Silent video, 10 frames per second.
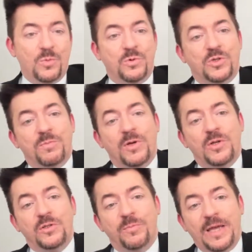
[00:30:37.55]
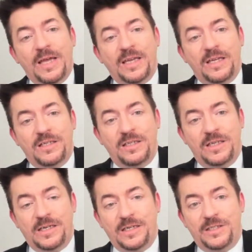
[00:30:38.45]
were smuggled back into the
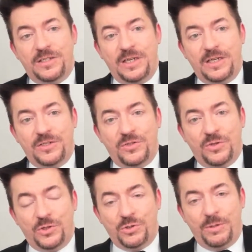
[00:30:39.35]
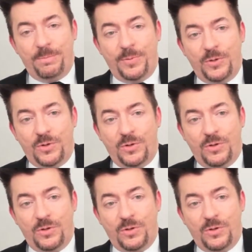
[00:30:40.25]
United States on a shrimp boat.